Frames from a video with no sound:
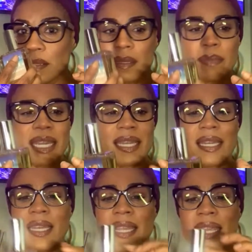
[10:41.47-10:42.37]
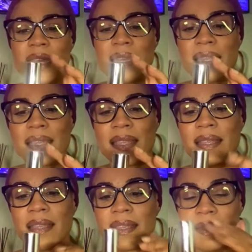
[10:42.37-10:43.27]
I might have did it again.
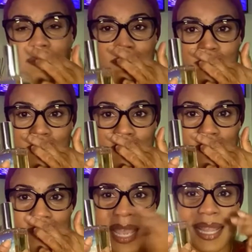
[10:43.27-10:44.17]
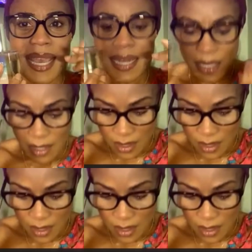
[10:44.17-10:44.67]
I kind of can.